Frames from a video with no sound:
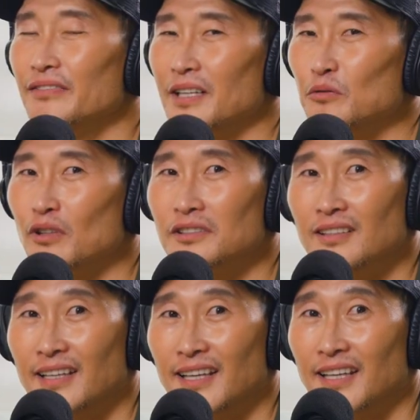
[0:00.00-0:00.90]
If that were on
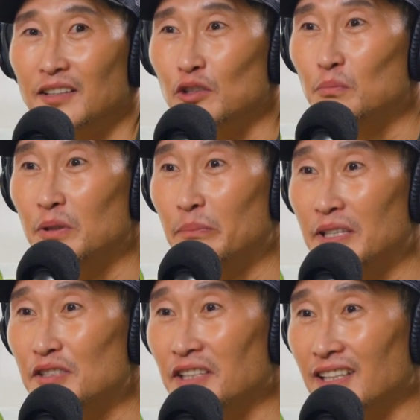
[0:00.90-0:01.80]
today, you'd be
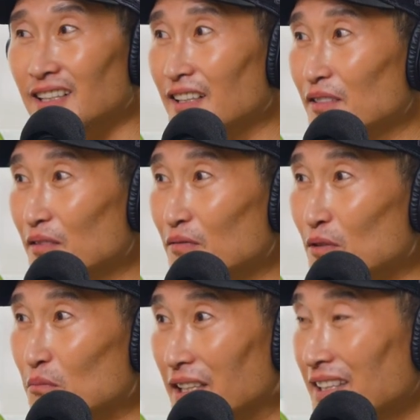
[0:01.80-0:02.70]
binging it
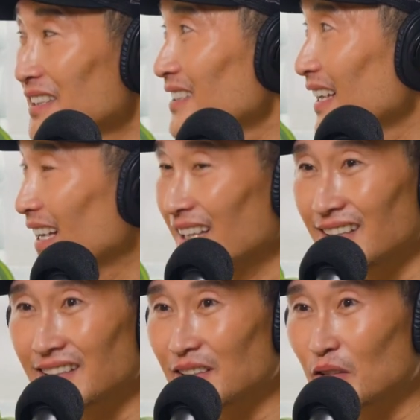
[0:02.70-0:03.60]
from beginning to end.
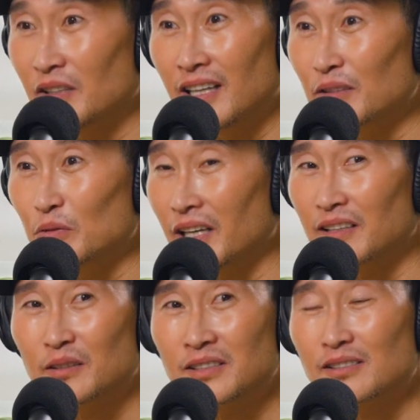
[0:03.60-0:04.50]
end yeah. you
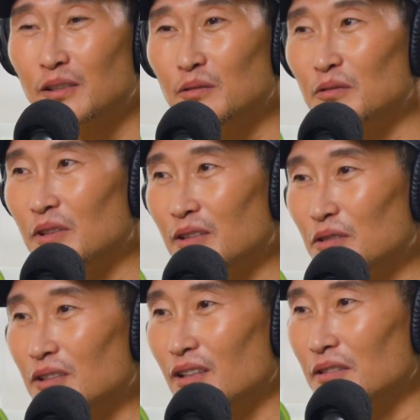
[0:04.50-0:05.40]
know, and so, you know,
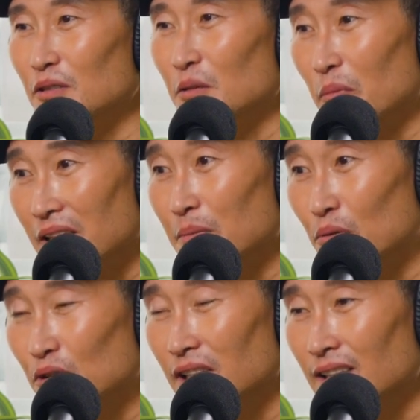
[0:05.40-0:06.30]
you could you could make the
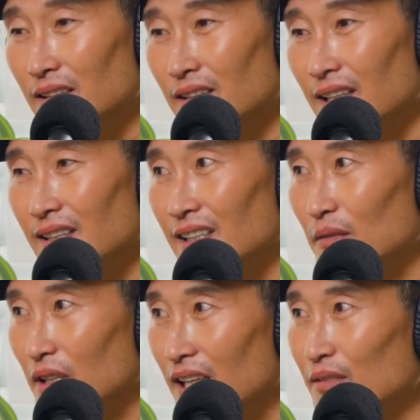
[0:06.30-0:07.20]
point that
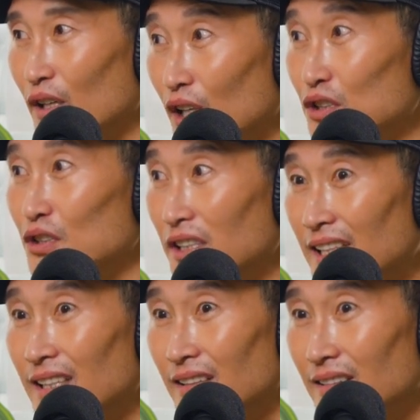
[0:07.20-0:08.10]
it kind of ushered
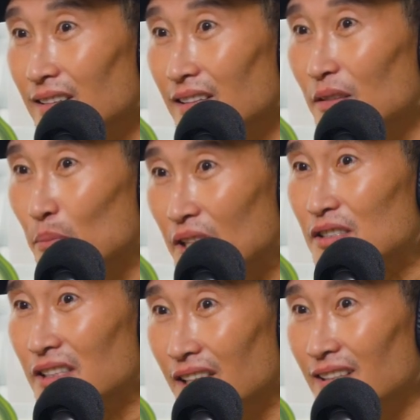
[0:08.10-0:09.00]
in the
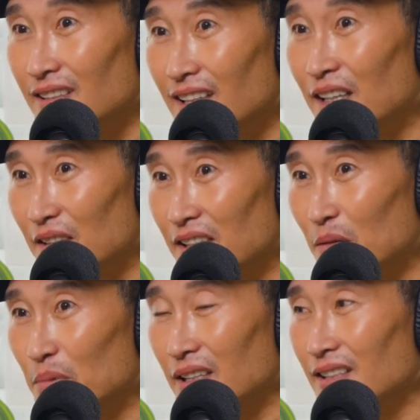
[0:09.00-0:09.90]
binging era mm
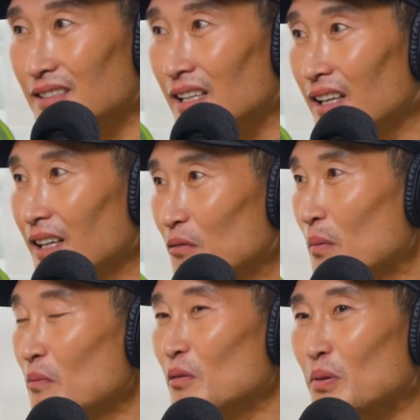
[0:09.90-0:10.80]
-hmm. because yeah, yeah.
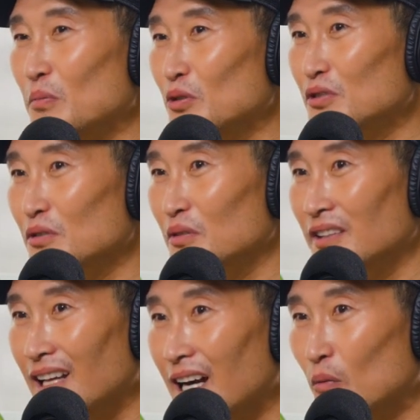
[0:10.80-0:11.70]
remember people used to
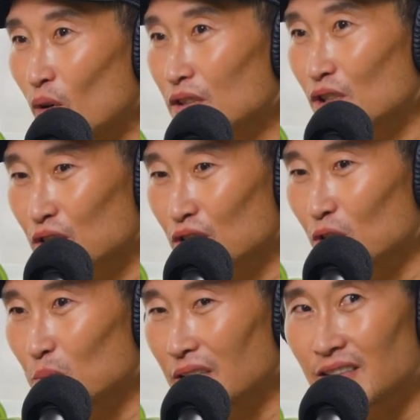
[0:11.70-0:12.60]
not watch our
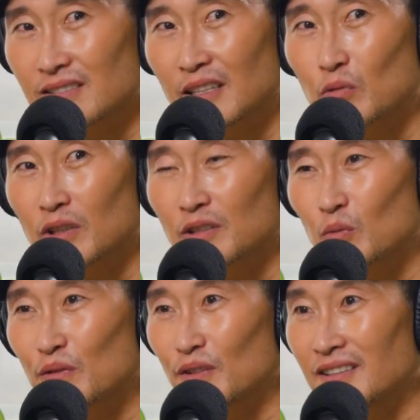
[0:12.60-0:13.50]
show because they wanted to
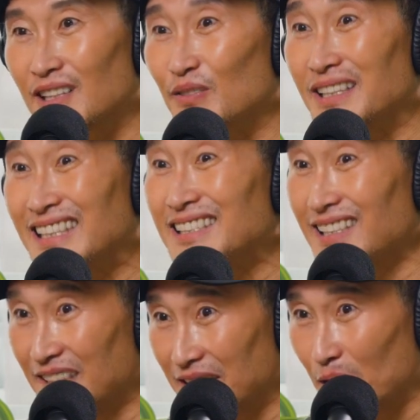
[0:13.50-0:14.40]
wait for the DVD
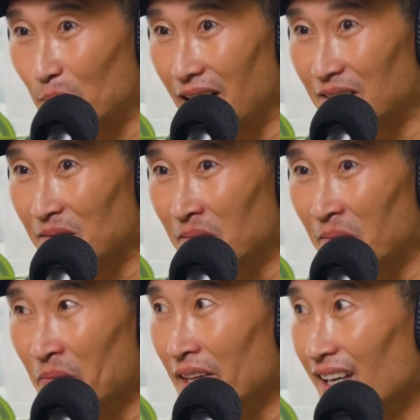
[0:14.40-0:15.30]
set to come out,
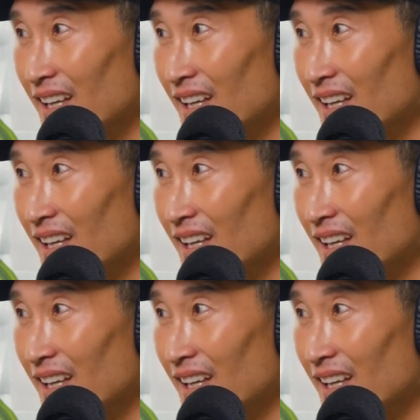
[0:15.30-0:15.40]
right? Wow.